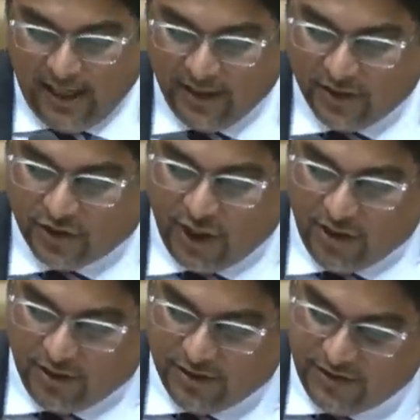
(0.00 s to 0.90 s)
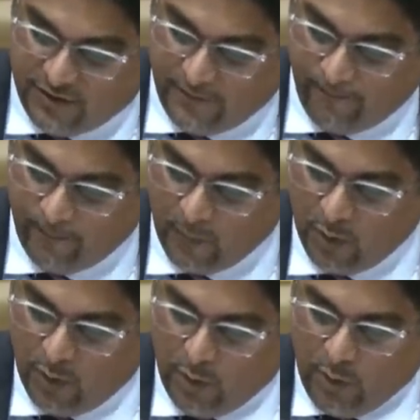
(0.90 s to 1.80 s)
and the drugs.
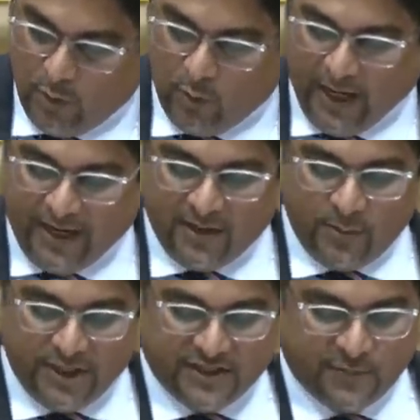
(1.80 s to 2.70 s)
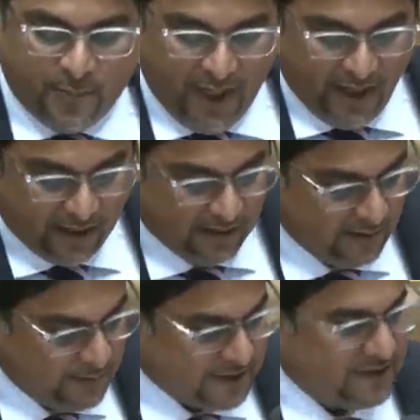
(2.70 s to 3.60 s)
When we
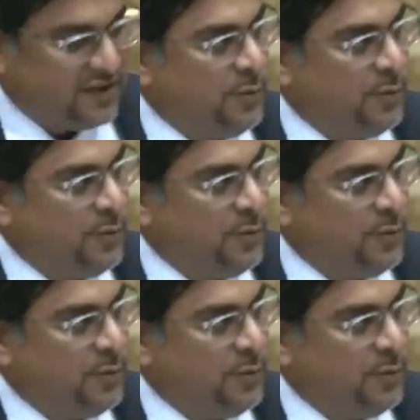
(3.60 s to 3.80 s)
speak, Mr.